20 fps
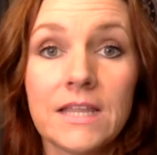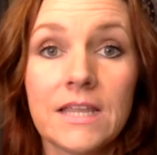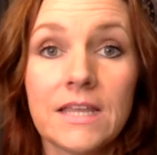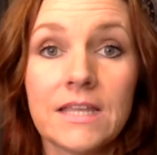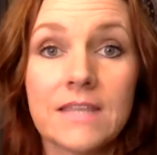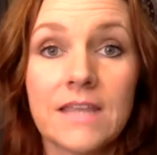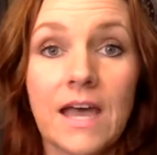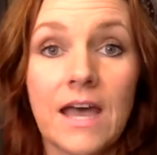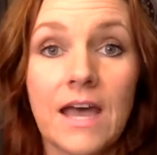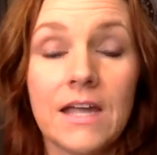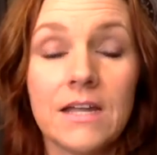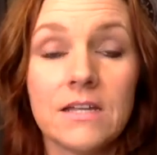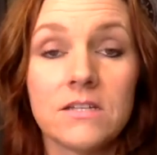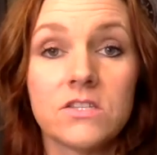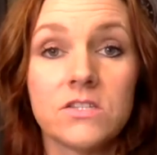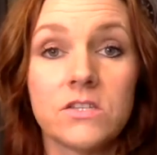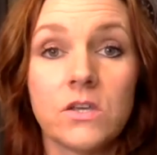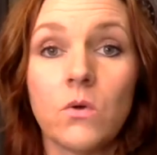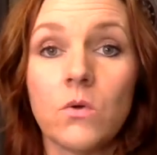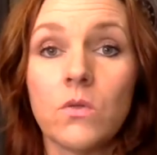like that.
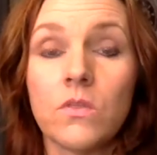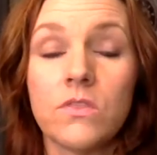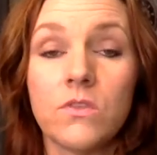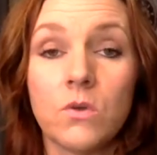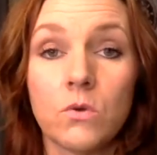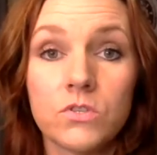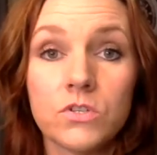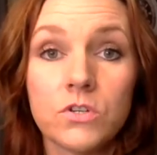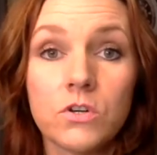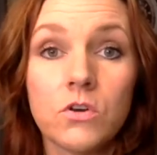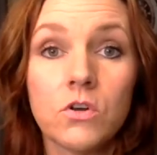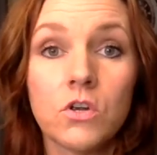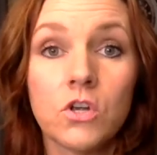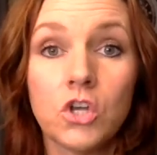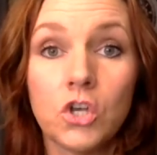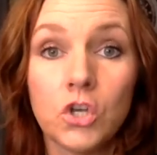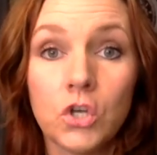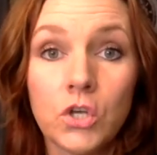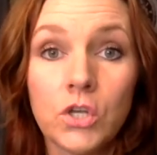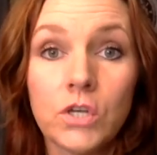So those are
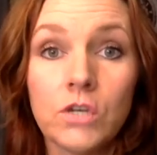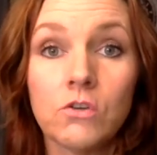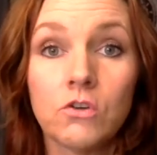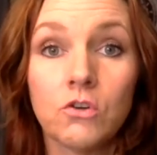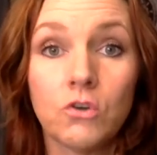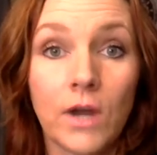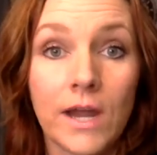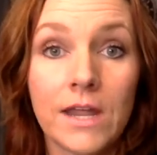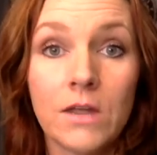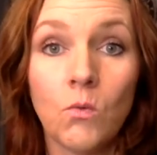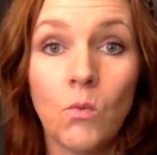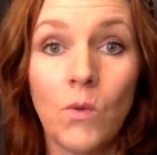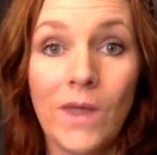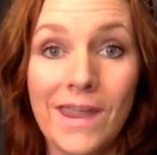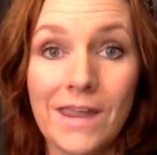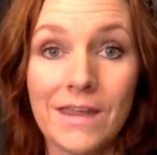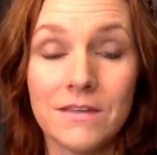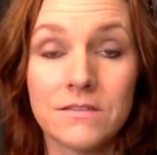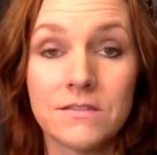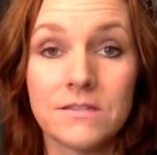great
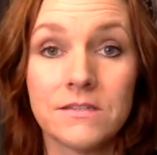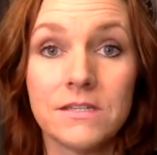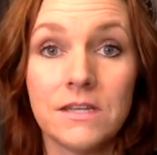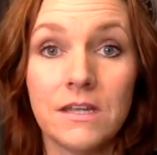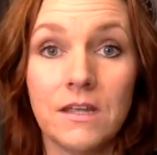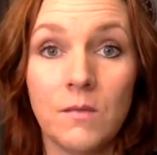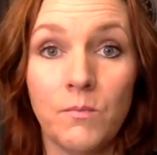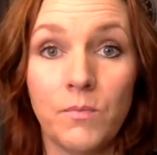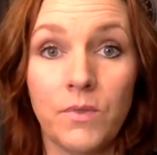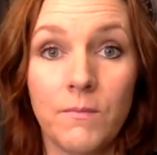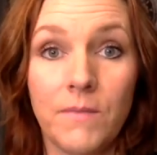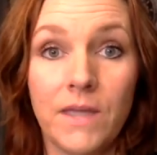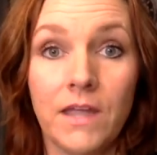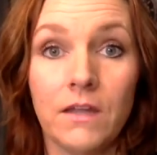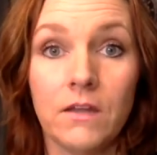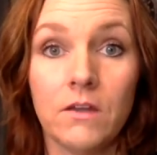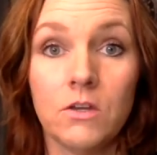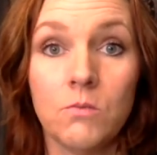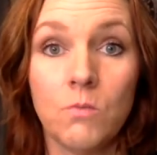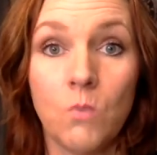ways to
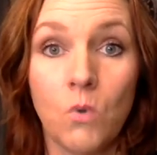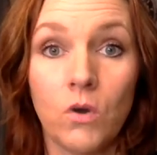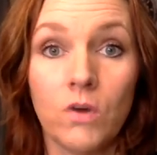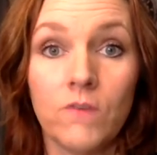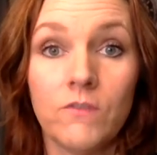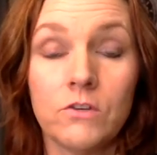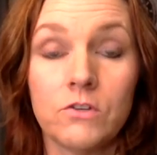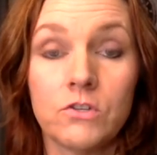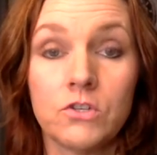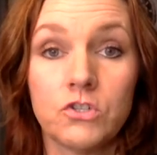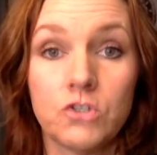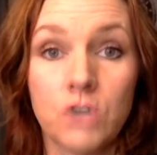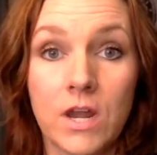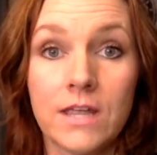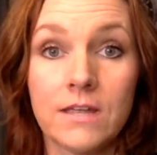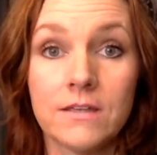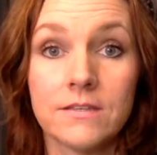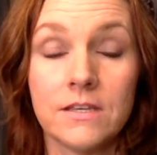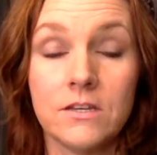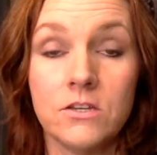implement more of your
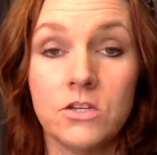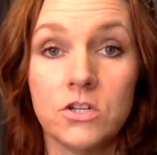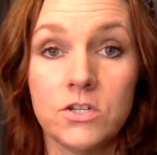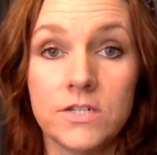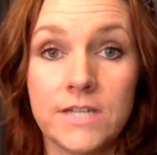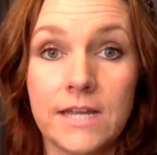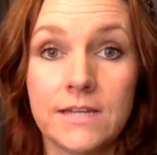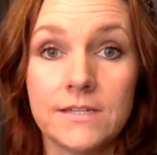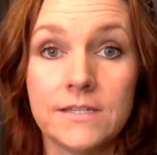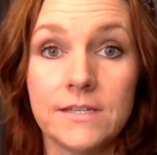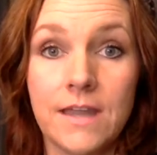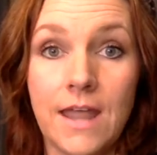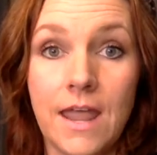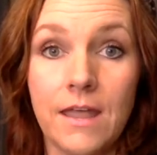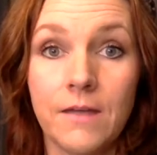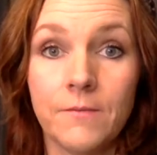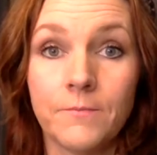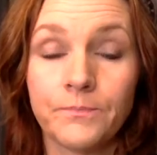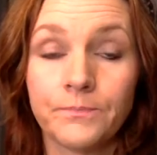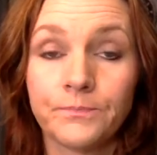strengths in your day-to-day.